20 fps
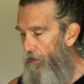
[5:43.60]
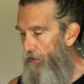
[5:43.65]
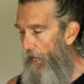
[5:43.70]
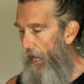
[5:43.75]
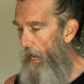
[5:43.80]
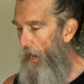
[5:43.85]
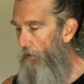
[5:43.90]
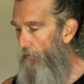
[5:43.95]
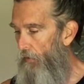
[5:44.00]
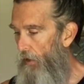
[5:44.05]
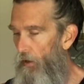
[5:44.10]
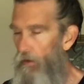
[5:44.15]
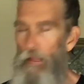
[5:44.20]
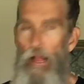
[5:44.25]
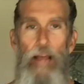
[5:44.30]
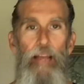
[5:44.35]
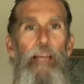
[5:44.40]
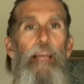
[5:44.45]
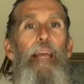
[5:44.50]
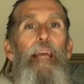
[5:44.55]
it down there
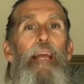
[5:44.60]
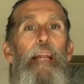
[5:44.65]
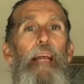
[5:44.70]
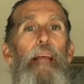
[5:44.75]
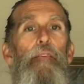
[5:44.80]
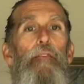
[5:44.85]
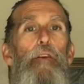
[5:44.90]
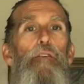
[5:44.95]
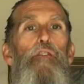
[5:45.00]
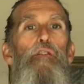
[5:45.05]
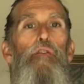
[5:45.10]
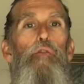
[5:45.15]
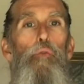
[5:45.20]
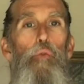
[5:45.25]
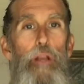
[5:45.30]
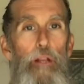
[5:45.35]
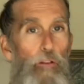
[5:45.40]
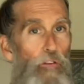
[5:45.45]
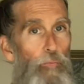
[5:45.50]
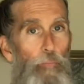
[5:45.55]
like hitting the
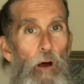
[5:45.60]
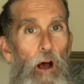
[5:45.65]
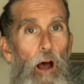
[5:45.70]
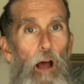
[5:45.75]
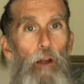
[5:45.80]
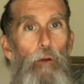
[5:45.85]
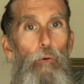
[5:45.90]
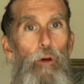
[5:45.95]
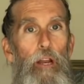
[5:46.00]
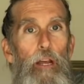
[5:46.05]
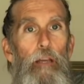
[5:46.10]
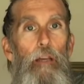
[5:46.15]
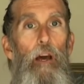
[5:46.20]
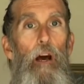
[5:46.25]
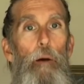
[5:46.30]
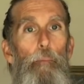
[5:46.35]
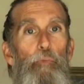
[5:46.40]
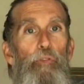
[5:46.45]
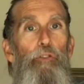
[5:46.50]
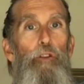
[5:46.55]
sweet spot when it
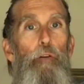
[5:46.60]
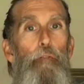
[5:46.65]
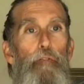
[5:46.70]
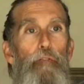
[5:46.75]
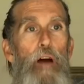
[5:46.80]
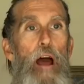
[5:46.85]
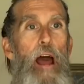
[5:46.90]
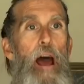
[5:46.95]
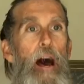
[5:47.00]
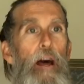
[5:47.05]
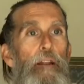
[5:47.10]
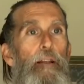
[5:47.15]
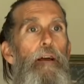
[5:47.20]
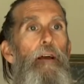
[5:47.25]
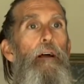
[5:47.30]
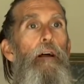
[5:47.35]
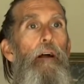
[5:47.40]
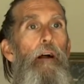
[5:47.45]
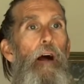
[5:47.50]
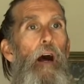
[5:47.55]
comes to fat.
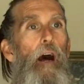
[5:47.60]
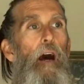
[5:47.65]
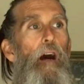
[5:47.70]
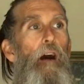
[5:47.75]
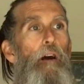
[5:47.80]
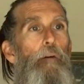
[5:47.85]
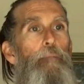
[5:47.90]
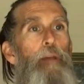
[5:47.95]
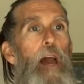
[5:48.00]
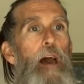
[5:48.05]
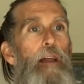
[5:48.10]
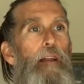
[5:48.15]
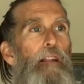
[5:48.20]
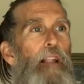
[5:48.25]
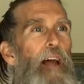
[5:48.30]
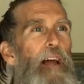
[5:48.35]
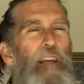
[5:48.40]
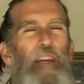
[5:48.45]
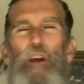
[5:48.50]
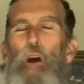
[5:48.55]
Kind of
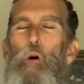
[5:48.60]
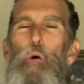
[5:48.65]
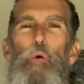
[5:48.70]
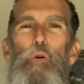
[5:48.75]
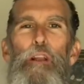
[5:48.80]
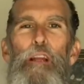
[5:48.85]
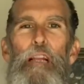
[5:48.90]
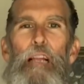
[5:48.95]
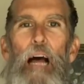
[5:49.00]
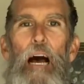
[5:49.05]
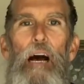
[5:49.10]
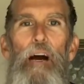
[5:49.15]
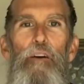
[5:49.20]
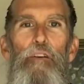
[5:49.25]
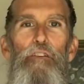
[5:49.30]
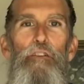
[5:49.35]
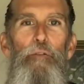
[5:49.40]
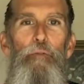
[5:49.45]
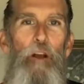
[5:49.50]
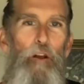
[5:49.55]
like
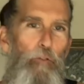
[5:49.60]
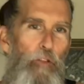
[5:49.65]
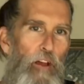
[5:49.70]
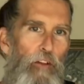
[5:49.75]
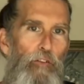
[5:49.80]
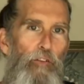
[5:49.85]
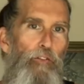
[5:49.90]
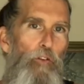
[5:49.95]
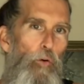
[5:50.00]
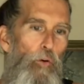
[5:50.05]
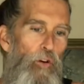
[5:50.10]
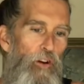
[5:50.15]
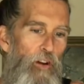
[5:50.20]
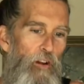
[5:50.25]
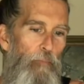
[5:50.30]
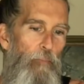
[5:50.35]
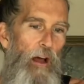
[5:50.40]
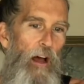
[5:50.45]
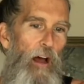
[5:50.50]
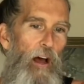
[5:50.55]
Goldilocks, you know, that
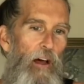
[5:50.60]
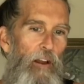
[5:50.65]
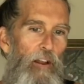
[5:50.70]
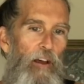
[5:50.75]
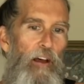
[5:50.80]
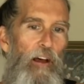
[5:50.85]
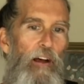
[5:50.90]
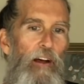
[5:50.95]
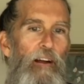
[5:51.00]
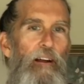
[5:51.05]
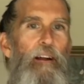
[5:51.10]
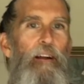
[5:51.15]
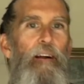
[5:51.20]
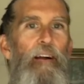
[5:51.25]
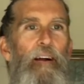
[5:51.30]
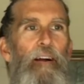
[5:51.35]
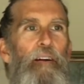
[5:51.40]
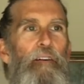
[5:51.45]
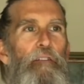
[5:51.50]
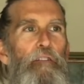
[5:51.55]
story about
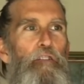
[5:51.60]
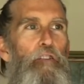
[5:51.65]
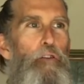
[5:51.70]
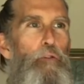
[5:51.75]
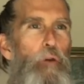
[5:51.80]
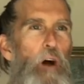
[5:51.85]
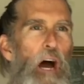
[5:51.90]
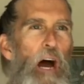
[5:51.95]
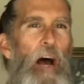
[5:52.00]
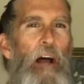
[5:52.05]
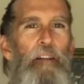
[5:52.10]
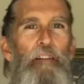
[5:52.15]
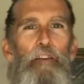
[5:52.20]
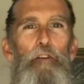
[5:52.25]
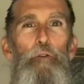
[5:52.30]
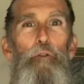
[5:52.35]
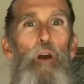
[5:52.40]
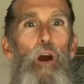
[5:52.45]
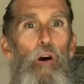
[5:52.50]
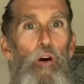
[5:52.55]
too hot,
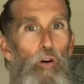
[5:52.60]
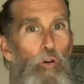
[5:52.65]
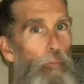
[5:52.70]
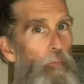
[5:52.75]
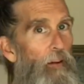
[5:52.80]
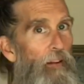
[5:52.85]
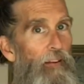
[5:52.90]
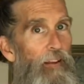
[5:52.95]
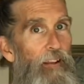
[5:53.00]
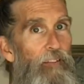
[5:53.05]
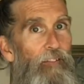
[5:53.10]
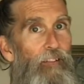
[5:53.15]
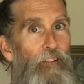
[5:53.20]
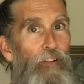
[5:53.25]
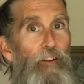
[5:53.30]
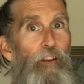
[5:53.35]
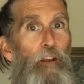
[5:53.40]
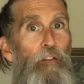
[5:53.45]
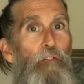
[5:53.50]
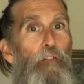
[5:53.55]
too cold, but
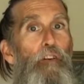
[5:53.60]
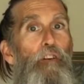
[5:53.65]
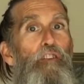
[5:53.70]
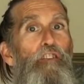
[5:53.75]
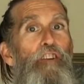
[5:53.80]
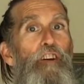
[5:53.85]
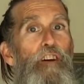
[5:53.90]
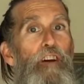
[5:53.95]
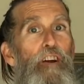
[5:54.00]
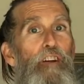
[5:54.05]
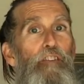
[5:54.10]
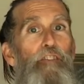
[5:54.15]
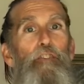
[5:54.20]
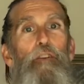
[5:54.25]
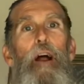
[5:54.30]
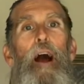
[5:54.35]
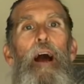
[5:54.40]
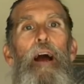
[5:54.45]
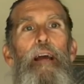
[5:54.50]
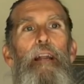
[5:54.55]
looking for just
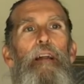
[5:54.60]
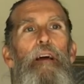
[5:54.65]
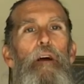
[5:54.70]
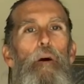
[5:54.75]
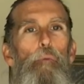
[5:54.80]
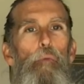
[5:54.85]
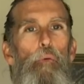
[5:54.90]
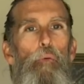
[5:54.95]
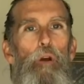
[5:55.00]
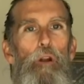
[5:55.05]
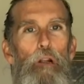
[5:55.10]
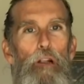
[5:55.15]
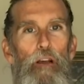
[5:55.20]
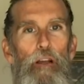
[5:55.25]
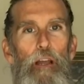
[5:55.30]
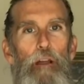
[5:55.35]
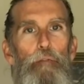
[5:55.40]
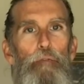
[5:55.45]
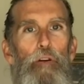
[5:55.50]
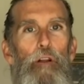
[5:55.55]
right. But we're
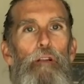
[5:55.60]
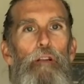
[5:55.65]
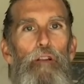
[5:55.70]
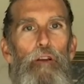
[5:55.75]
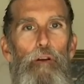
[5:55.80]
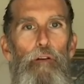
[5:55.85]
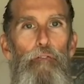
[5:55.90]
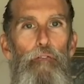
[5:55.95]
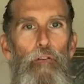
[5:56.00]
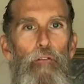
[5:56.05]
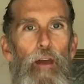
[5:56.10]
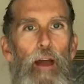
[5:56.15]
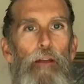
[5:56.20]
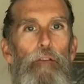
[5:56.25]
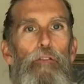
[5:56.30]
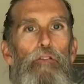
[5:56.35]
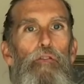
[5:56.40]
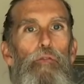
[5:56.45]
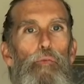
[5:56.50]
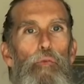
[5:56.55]
look for
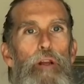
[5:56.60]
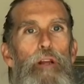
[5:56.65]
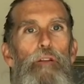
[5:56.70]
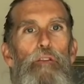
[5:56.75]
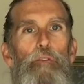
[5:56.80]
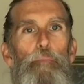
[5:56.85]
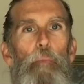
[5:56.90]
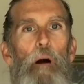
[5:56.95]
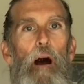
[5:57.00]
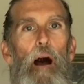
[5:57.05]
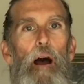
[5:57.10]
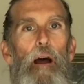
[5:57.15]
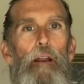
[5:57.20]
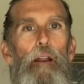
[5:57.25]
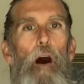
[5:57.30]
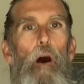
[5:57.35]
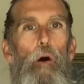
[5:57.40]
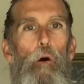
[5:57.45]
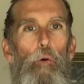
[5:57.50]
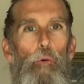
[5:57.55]
that sweet
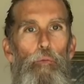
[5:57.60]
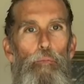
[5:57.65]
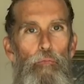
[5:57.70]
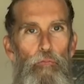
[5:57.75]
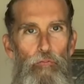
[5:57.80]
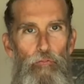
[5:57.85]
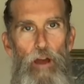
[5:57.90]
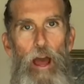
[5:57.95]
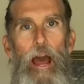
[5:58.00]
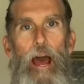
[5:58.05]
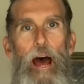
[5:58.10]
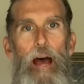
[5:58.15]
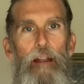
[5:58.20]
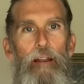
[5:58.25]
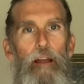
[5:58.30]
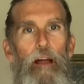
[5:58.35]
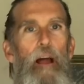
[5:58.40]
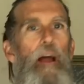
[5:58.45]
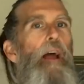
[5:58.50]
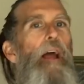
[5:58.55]
spot on
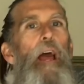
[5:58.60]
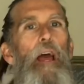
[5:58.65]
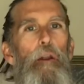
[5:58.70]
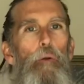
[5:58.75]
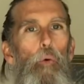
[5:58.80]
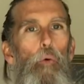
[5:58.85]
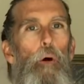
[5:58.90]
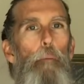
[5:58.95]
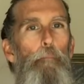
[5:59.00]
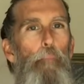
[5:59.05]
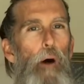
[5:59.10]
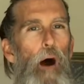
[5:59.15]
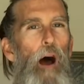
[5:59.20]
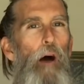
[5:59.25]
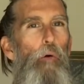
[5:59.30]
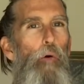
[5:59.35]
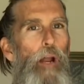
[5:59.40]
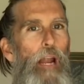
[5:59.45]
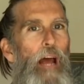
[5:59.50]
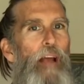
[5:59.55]
fat.
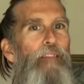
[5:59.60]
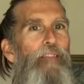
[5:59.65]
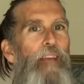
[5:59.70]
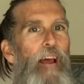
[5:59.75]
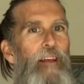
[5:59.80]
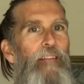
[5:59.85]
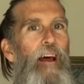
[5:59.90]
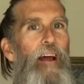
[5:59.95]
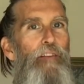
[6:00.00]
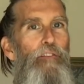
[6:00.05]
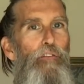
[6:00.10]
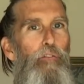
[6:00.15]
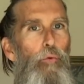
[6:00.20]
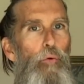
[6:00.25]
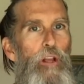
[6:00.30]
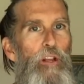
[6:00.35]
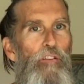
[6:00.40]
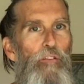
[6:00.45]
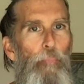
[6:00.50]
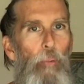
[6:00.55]
But when I say that
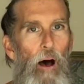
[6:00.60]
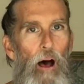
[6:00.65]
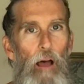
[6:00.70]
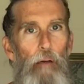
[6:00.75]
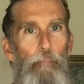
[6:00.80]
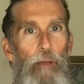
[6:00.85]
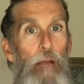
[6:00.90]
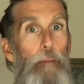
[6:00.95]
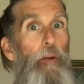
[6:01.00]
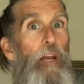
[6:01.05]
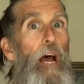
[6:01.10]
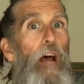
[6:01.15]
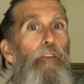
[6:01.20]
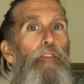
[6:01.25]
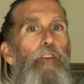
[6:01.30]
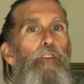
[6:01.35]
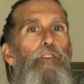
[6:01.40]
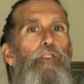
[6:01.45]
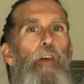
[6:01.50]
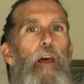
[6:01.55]
sweet spot, maybe I
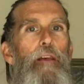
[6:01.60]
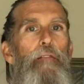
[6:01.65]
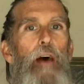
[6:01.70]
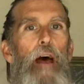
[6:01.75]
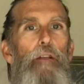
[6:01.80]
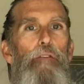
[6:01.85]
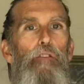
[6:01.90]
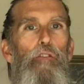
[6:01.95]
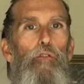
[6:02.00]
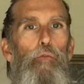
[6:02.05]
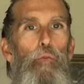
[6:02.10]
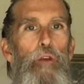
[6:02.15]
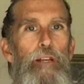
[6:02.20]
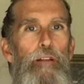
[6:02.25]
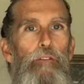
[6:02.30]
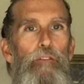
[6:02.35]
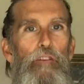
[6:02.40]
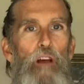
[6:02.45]
should say that sweet